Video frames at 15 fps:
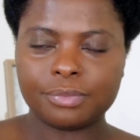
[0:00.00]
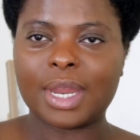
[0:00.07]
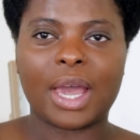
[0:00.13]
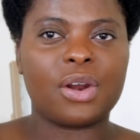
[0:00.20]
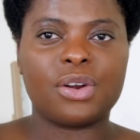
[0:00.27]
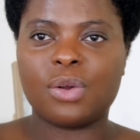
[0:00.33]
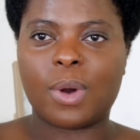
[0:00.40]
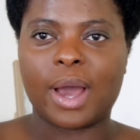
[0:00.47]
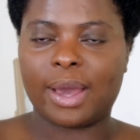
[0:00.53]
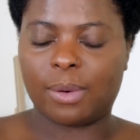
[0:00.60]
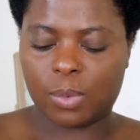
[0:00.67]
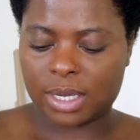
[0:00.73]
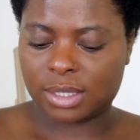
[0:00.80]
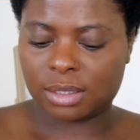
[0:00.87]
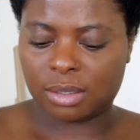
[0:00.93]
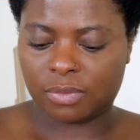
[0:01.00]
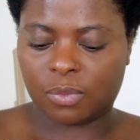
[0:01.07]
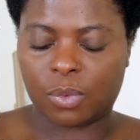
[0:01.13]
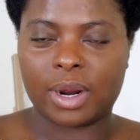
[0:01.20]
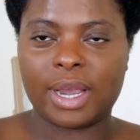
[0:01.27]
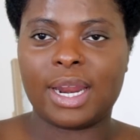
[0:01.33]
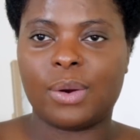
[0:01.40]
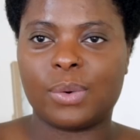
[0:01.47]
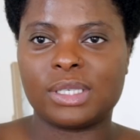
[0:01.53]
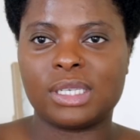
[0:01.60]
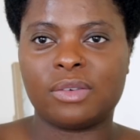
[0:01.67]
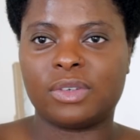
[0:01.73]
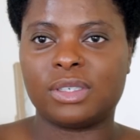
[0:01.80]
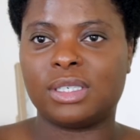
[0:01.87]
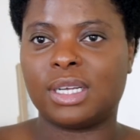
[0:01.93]
I don't know why I went to the forehead. I wasn't
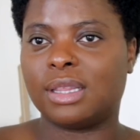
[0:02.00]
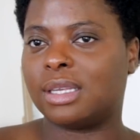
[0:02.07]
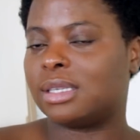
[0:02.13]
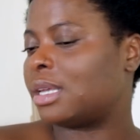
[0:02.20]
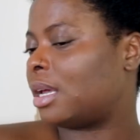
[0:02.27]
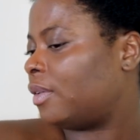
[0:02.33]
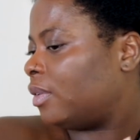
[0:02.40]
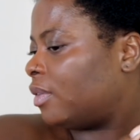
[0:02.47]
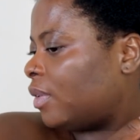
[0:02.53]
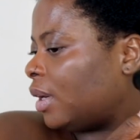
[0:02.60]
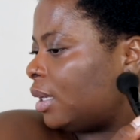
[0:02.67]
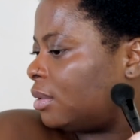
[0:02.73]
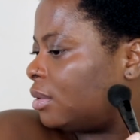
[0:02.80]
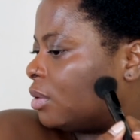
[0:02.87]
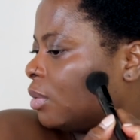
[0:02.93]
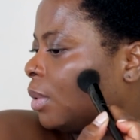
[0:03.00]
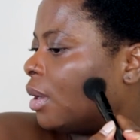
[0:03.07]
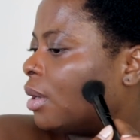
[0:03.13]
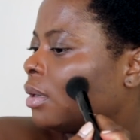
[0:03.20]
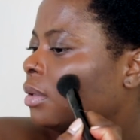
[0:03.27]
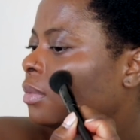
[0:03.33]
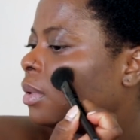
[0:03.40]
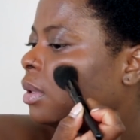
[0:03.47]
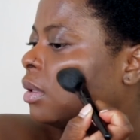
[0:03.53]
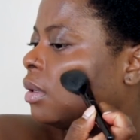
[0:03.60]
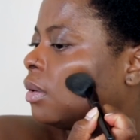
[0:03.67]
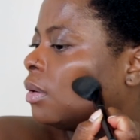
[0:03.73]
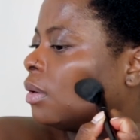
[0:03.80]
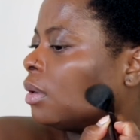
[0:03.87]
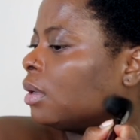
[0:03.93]
even done the side of the face, to be honest with you.
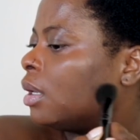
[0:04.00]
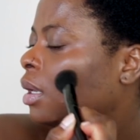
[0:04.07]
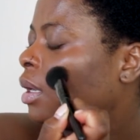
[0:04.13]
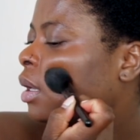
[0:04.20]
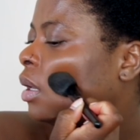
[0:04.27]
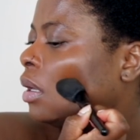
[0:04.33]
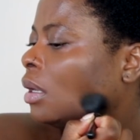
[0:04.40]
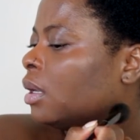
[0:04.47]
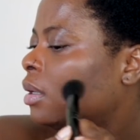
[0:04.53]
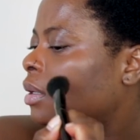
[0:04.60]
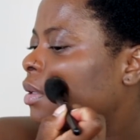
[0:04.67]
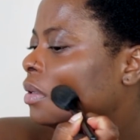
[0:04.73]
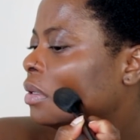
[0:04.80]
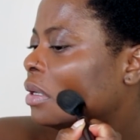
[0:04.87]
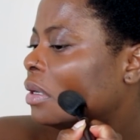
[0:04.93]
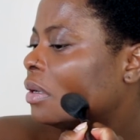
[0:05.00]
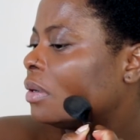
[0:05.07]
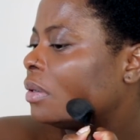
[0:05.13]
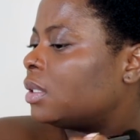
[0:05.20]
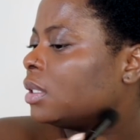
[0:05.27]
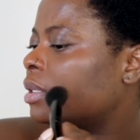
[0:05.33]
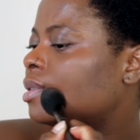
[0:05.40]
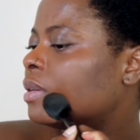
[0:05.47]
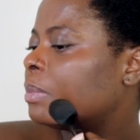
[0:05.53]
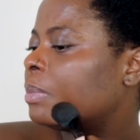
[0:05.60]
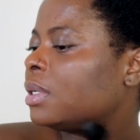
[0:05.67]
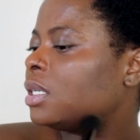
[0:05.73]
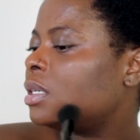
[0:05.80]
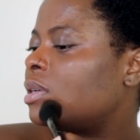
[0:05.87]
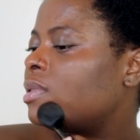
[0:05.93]
So I'm just gonna
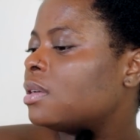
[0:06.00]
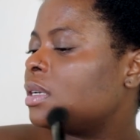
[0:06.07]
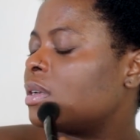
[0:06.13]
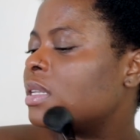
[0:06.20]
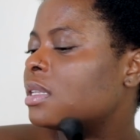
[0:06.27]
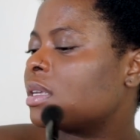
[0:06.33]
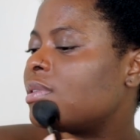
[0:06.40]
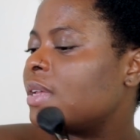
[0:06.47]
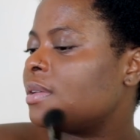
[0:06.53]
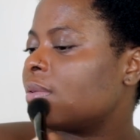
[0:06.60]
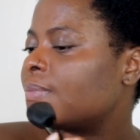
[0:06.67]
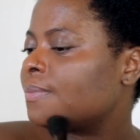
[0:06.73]
push it into the skin.